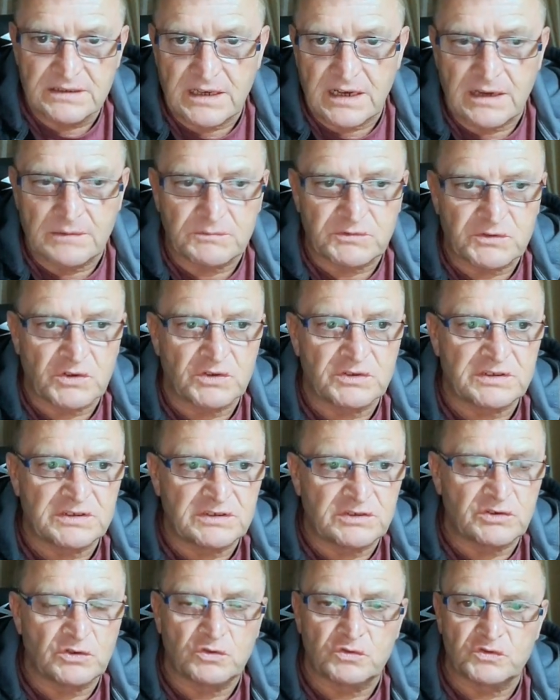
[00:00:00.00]
I'm starting
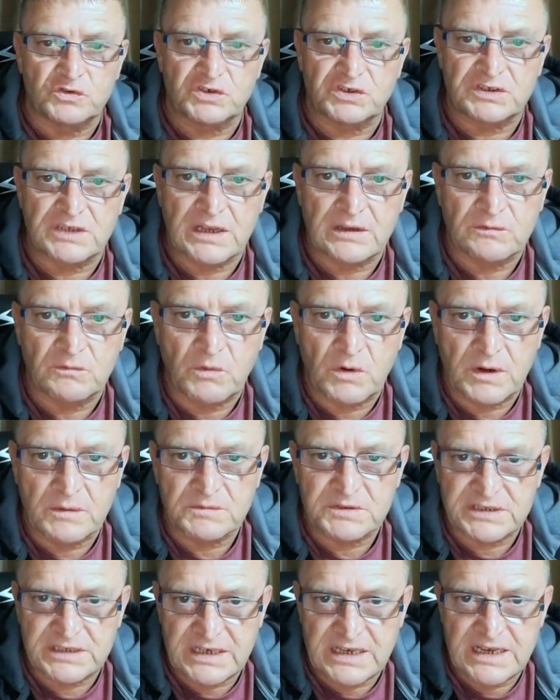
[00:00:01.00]
to understand what I'm
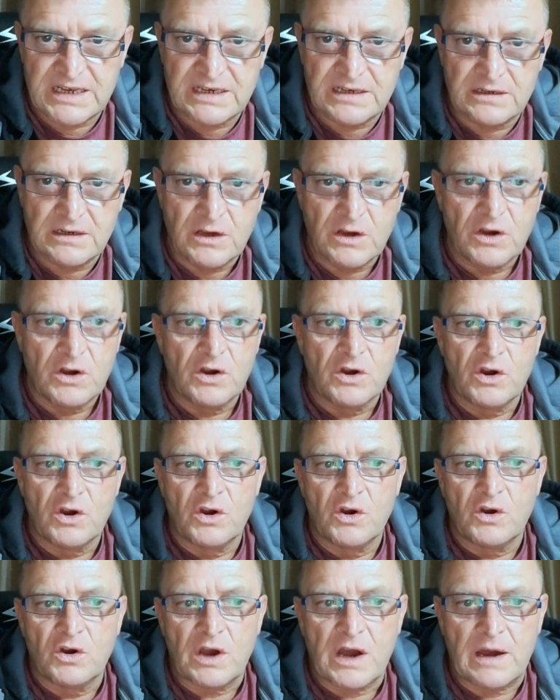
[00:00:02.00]
seeing.
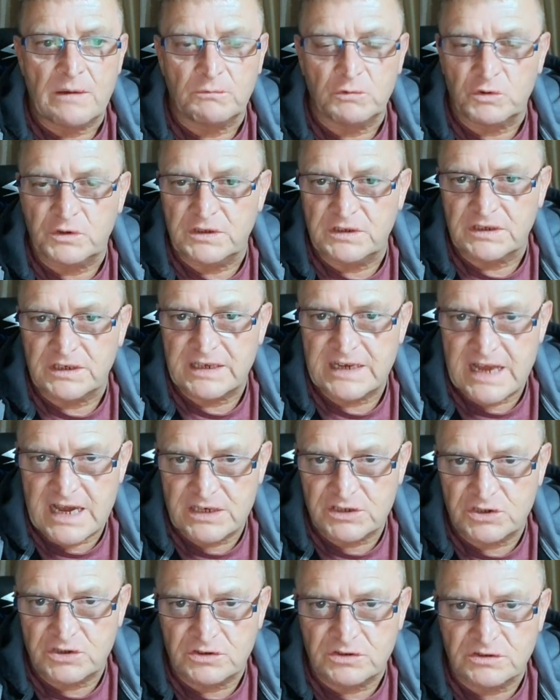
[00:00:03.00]
I'm looking at
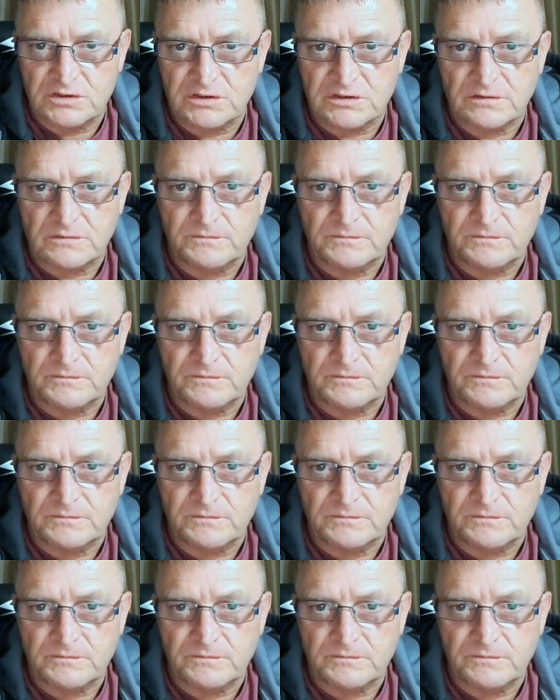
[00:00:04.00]
connections.